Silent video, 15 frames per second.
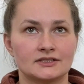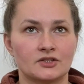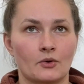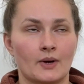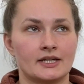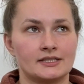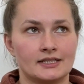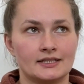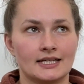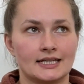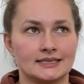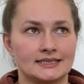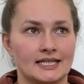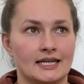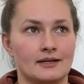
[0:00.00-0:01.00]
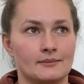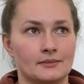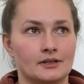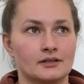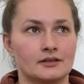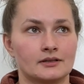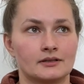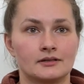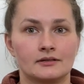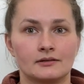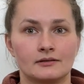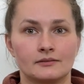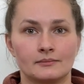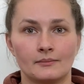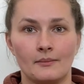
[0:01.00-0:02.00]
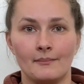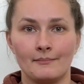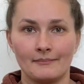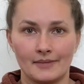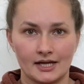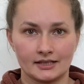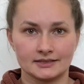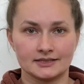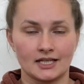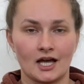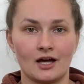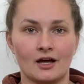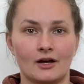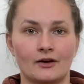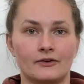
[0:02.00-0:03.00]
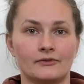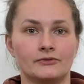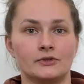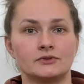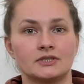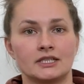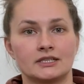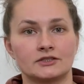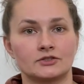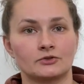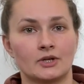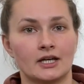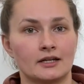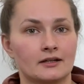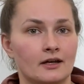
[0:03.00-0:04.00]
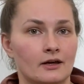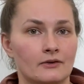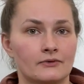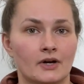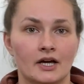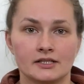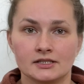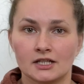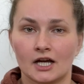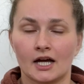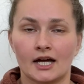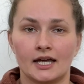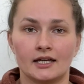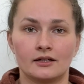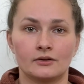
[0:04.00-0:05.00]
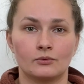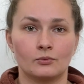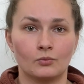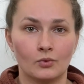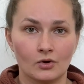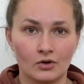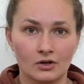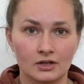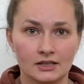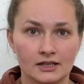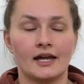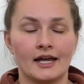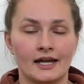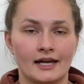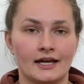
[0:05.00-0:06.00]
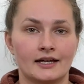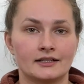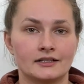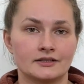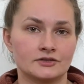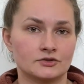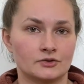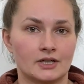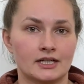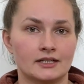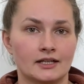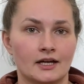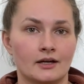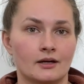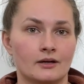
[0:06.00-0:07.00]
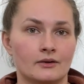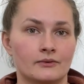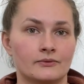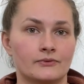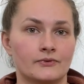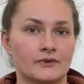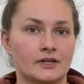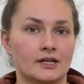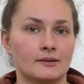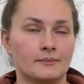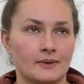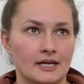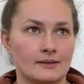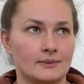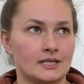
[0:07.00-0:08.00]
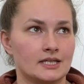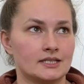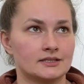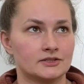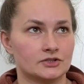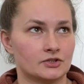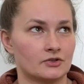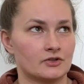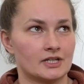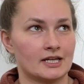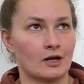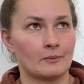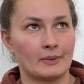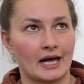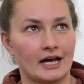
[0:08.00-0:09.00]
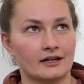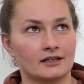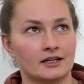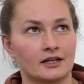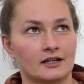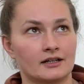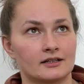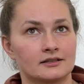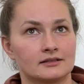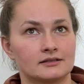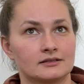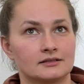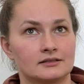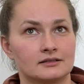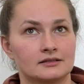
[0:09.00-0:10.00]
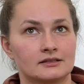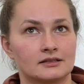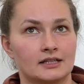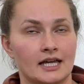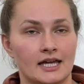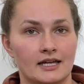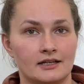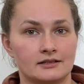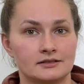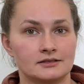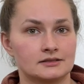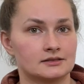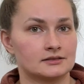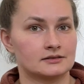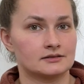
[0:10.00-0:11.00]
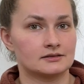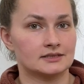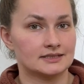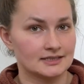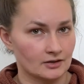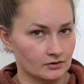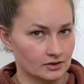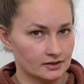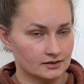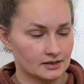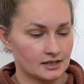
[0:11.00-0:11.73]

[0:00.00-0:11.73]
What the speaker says: I did that same mix of using a strand of undyed wool and a strand of baby Surrey alpaca and silk